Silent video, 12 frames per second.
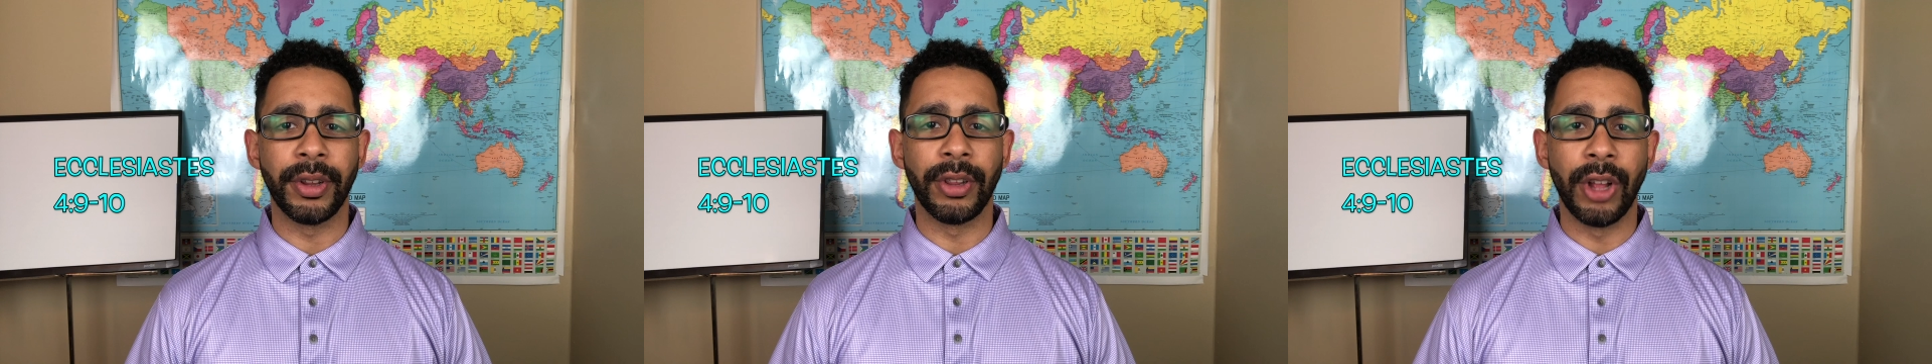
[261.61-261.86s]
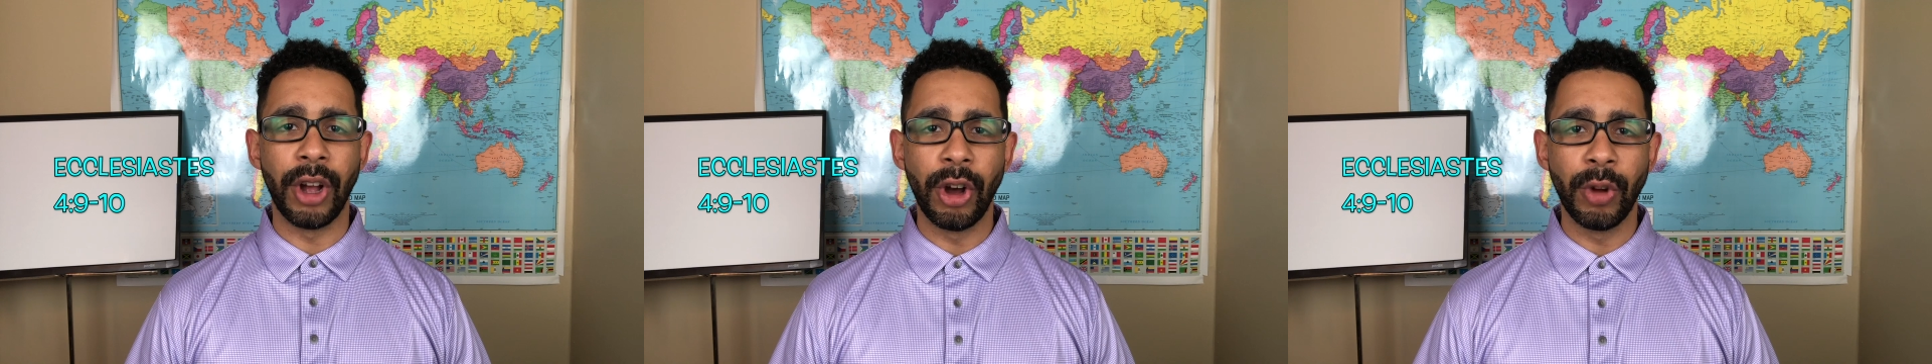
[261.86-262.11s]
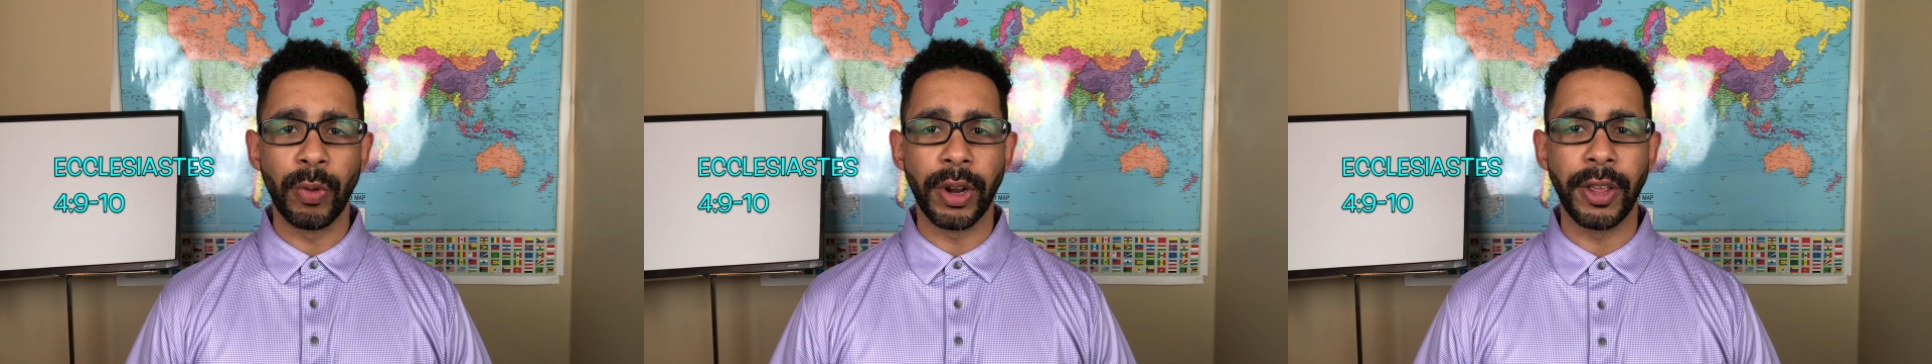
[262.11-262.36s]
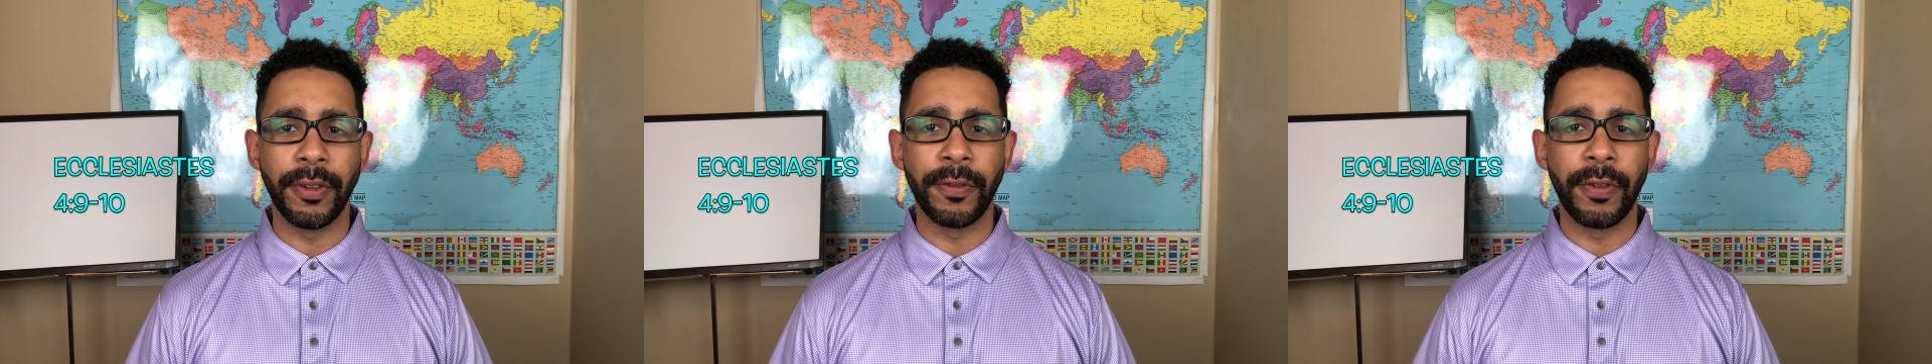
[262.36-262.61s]
alone
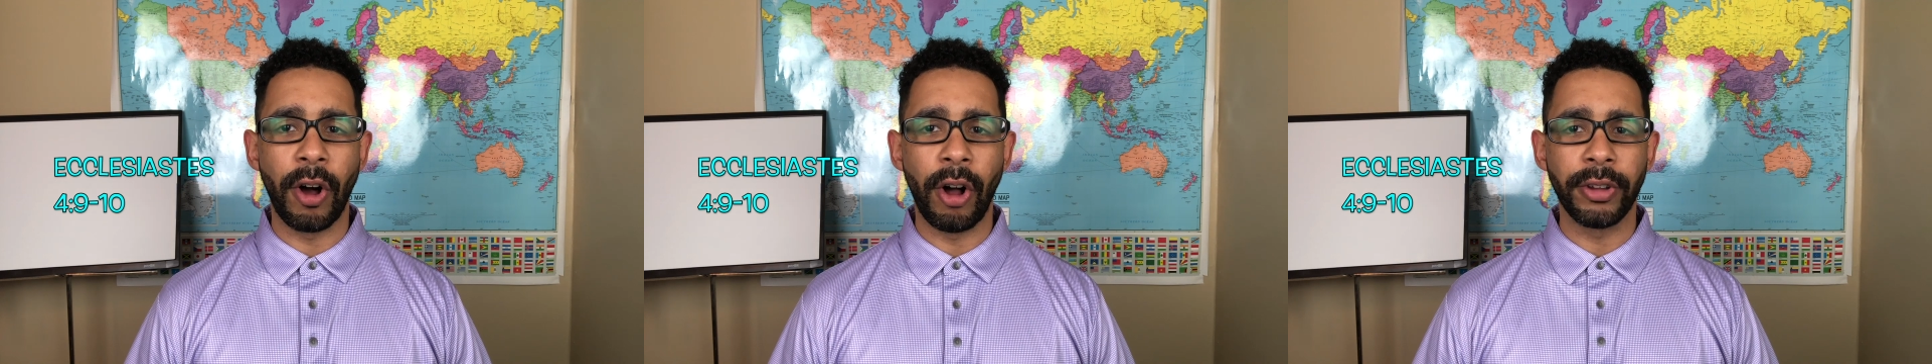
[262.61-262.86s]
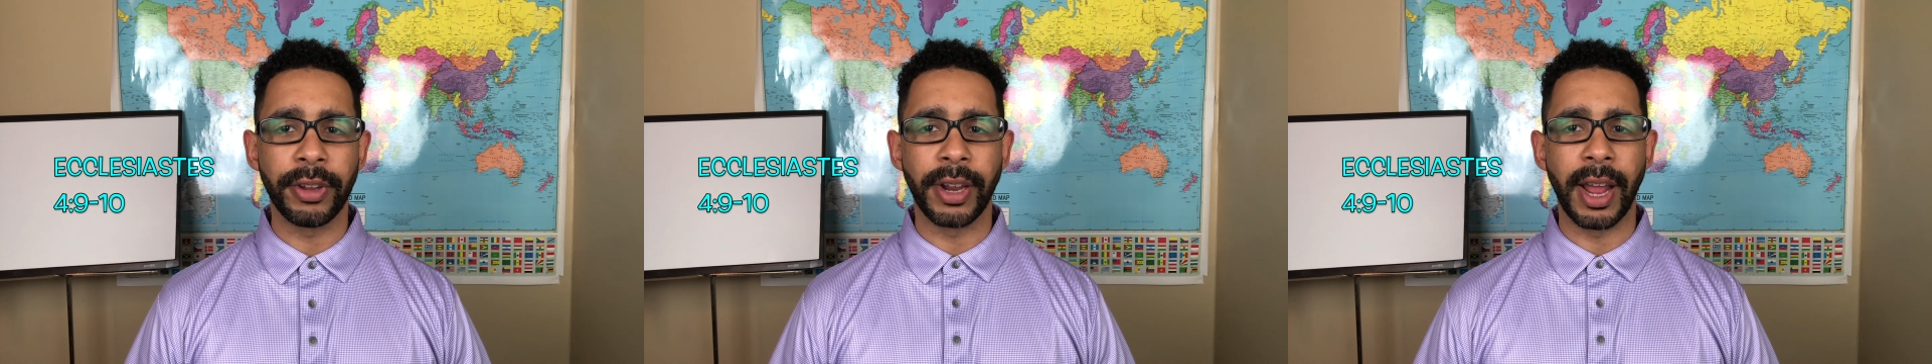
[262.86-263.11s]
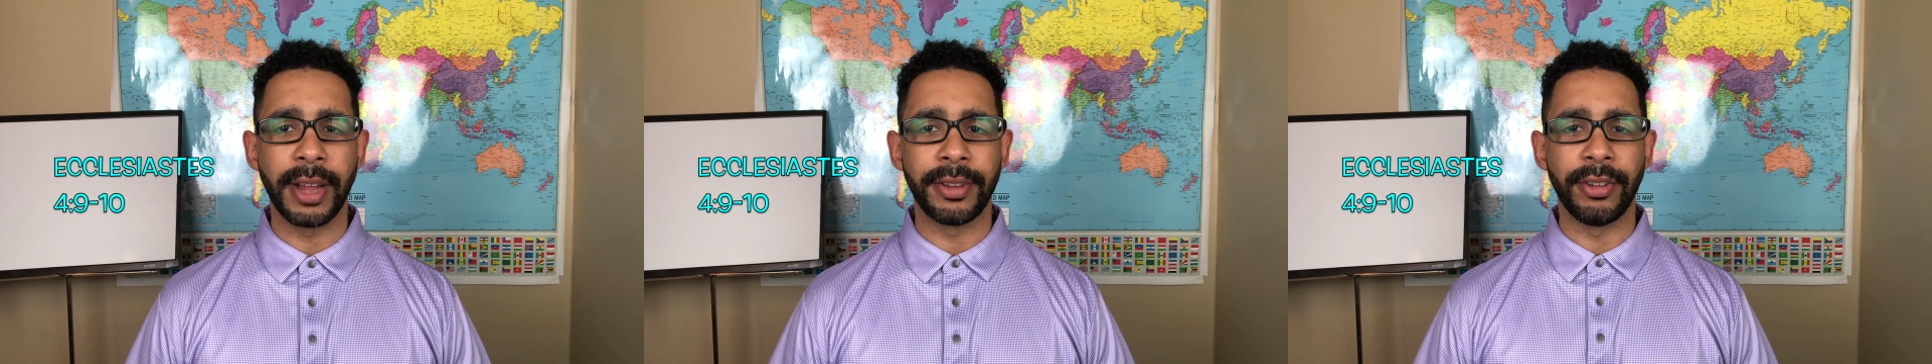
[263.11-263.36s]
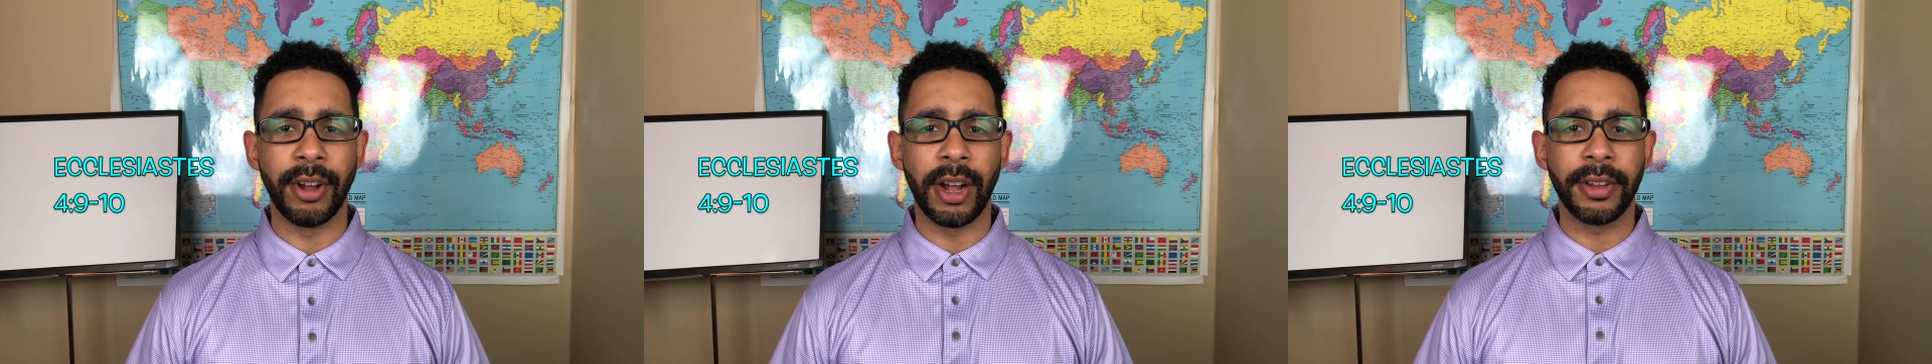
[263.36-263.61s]
when he falls and
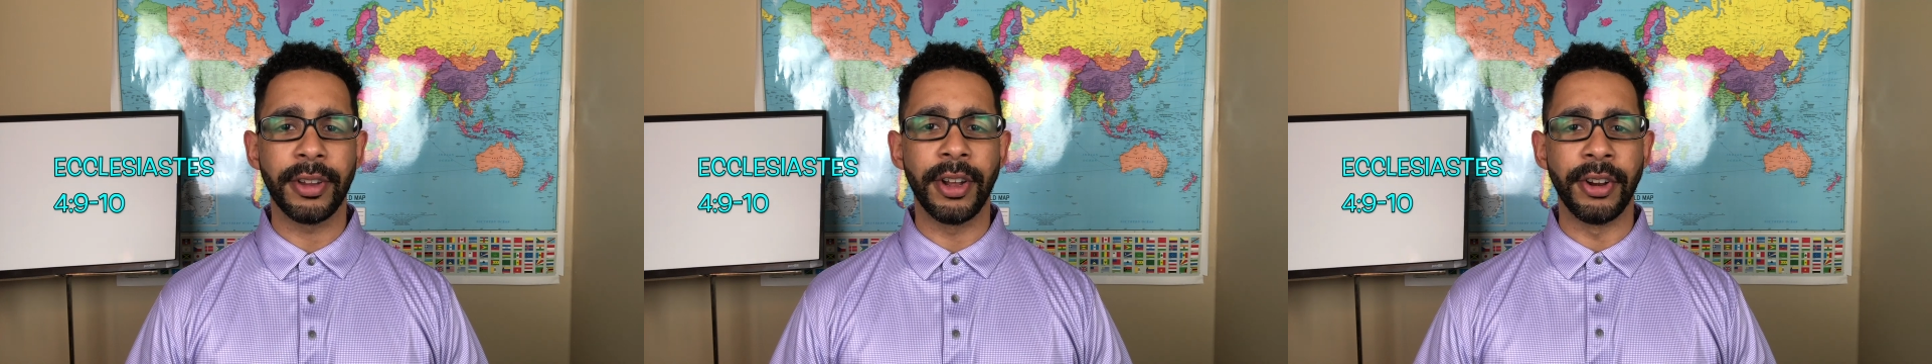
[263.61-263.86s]
has not